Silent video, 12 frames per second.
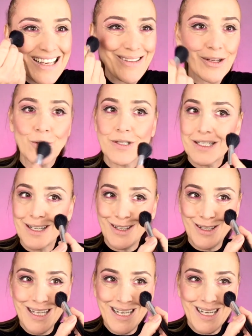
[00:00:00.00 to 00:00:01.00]
because
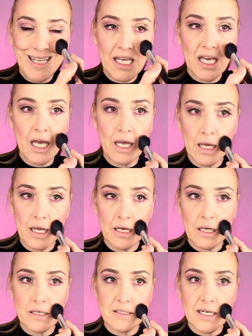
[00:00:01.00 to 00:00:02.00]
you hit it here, it
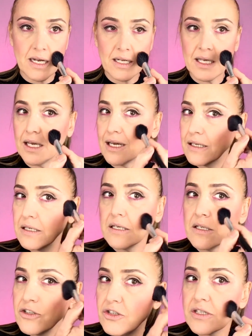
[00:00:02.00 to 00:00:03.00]
goes down here.
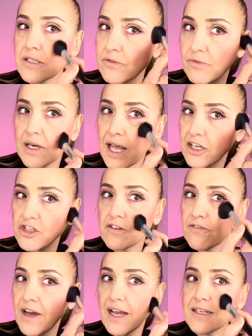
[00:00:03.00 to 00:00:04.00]
Just relax your
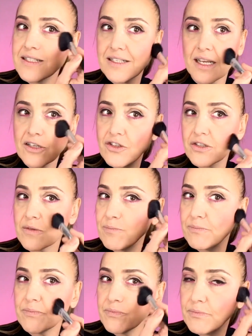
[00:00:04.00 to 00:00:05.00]
face and just
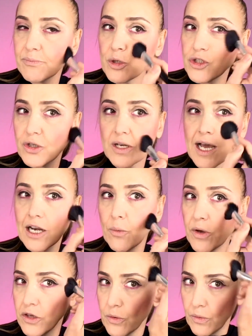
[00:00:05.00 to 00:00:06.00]
put your colour
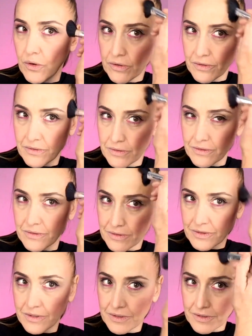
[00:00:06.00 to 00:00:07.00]
where you want.
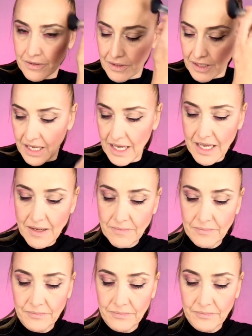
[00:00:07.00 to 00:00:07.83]
Okay?